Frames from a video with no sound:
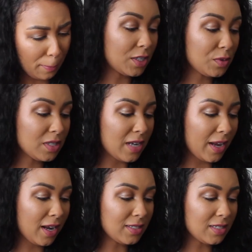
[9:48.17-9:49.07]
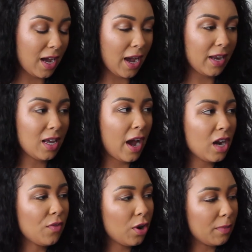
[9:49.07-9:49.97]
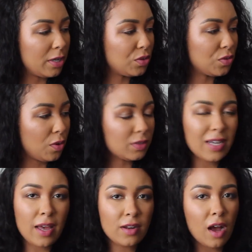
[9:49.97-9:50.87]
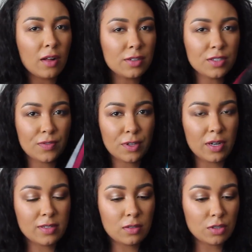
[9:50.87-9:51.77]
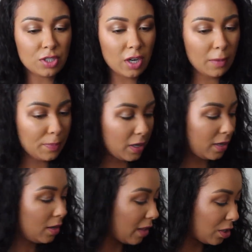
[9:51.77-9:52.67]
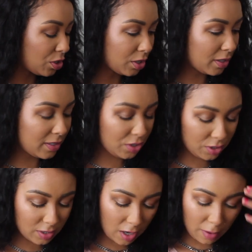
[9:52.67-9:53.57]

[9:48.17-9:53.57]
This was $9.99. Kind of hurt my soul, $10 for a single shirt, but that shirt is just